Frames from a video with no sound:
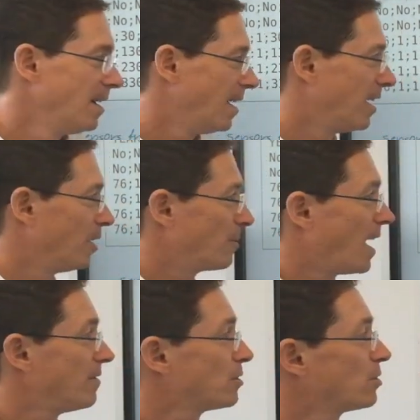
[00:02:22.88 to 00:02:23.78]
We
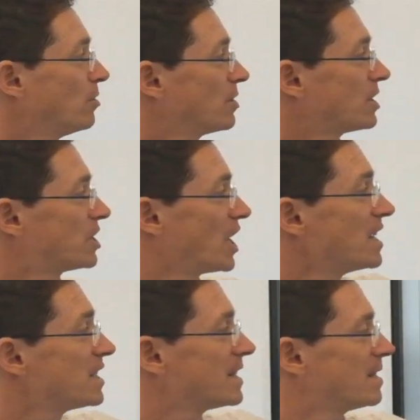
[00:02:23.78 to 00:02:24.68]
have also
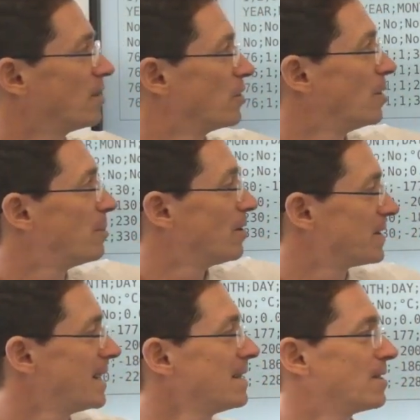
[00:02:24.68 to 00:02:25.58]
changes in the number of
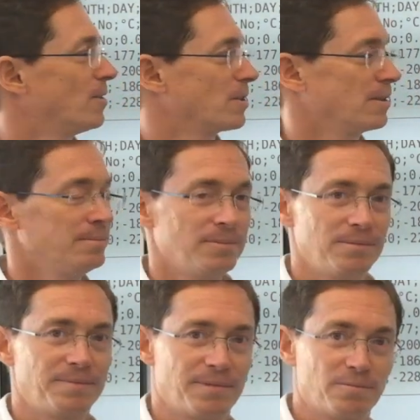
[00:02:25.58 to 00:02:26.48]
sensors
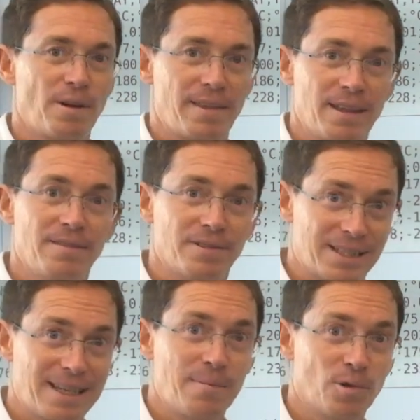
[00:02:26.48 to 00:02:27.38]
within the
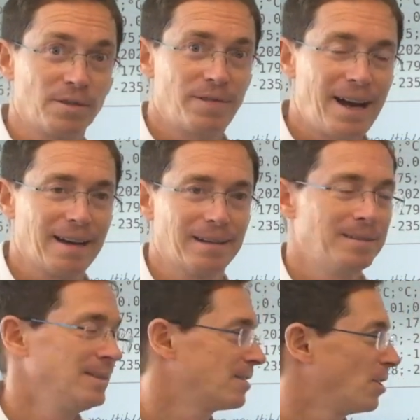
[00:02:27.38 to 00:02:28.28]
same one file.
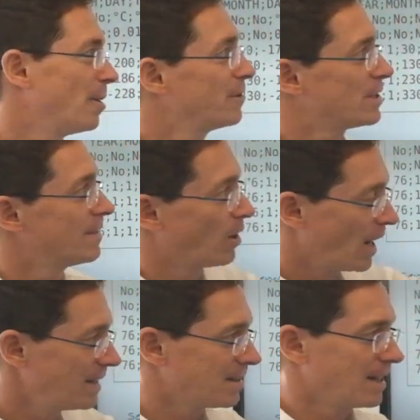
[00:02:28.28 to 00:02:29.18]
So obviously the
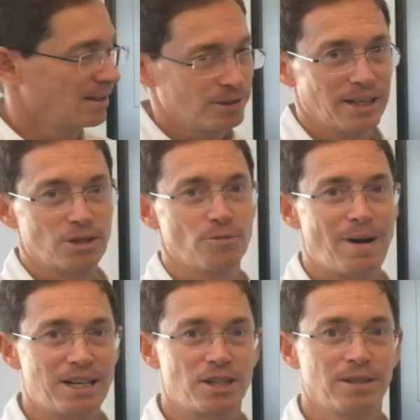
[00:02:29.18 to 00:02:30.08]
headers are not going to
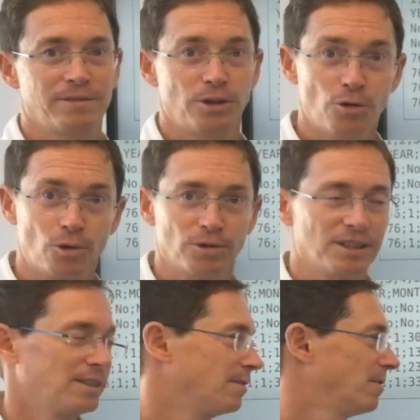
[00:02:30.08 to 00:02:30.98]
match the new
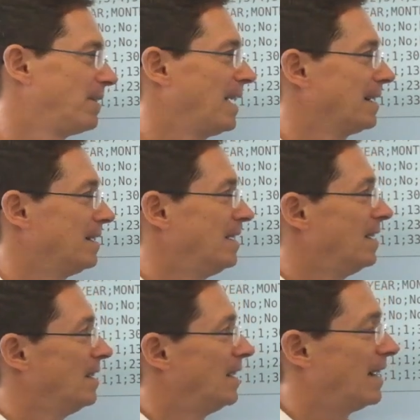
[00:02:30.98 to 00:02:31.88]
content of a file.
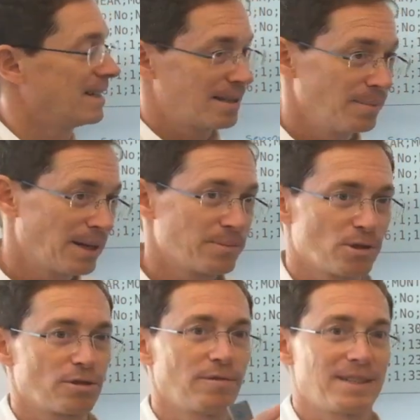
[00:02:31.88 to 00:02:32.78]
And sometimes
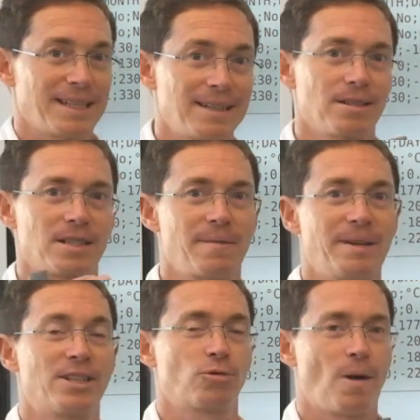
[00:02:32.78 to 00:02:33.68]
also the sensors have been
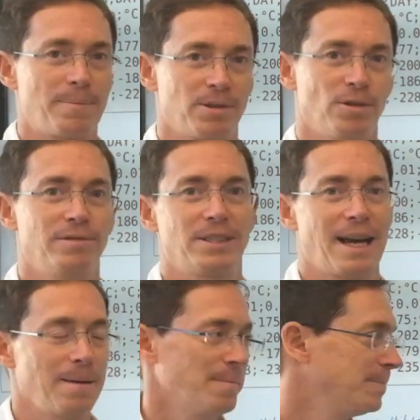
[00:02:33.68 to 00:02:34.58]
swapped over
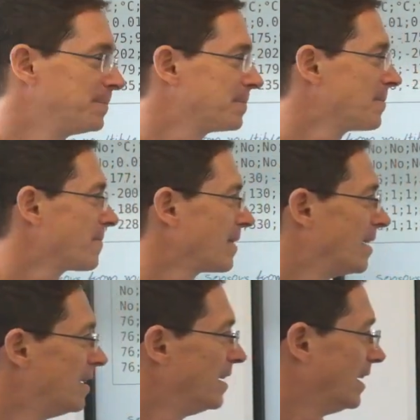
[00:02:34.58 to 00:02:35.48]
time.
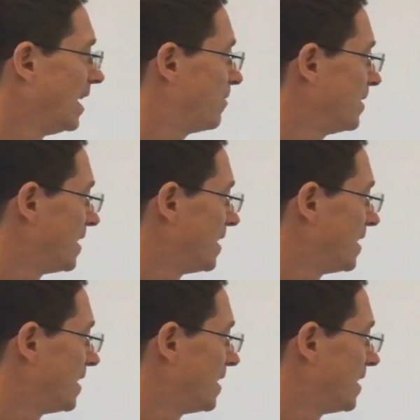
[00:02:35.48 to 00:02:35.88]
If we